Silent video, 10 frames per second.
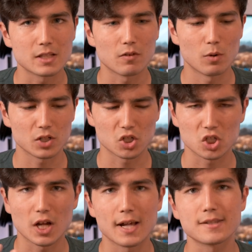if you want your
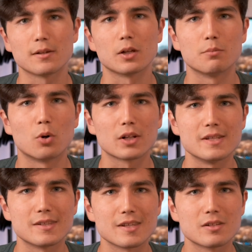shots to look more
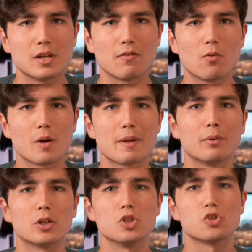consistent, if you want to be
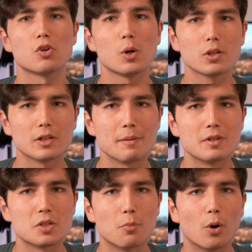able to control your
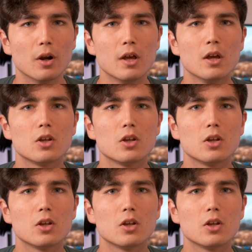image more,